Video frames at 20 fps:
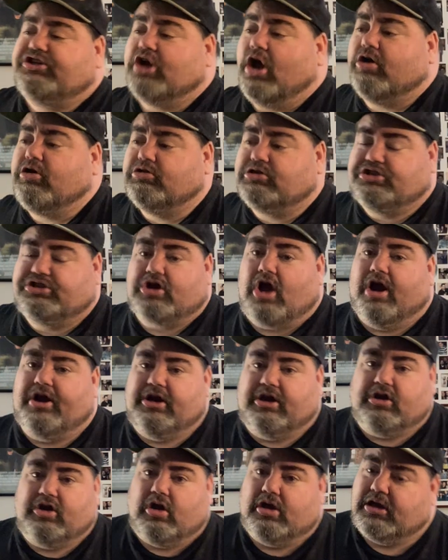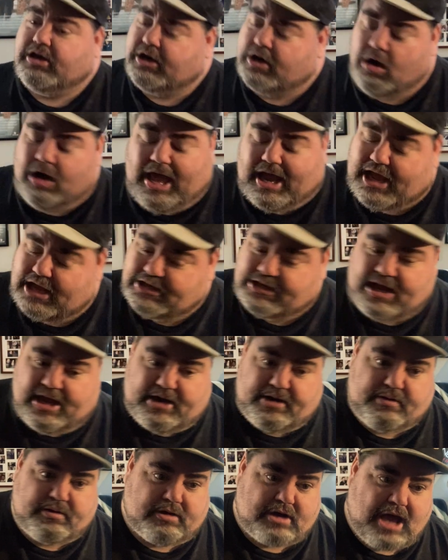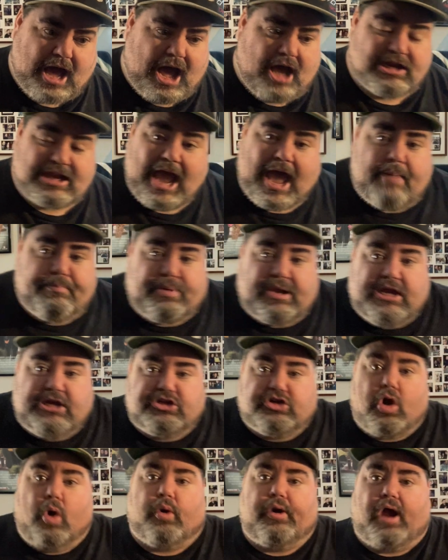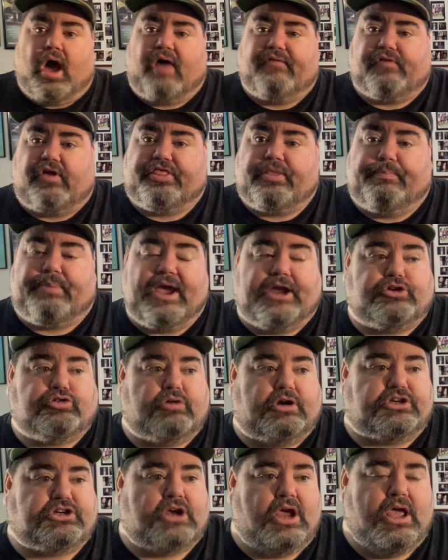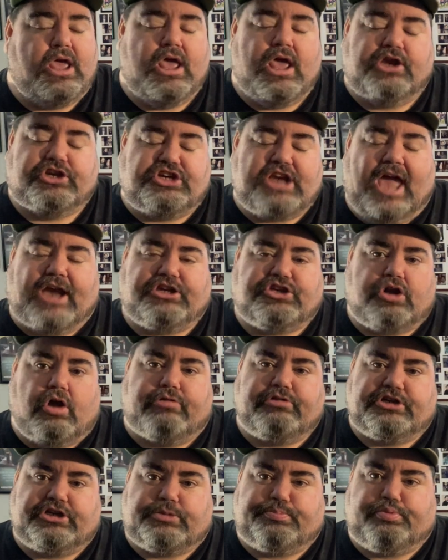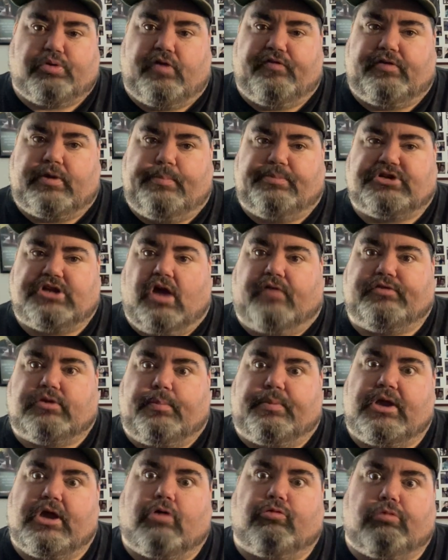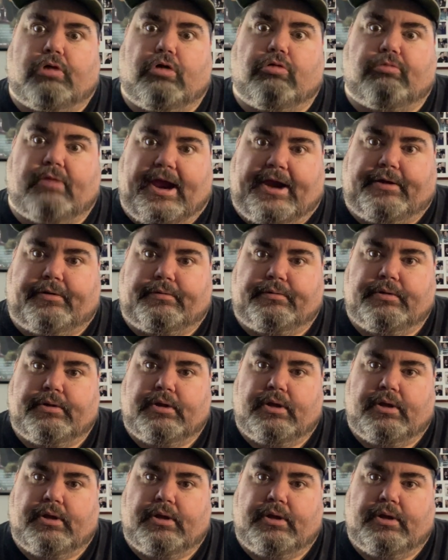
Jones started, like I said, I was happy he's going off on the Patriots. Jack Jones has proven himself to be a real Raider.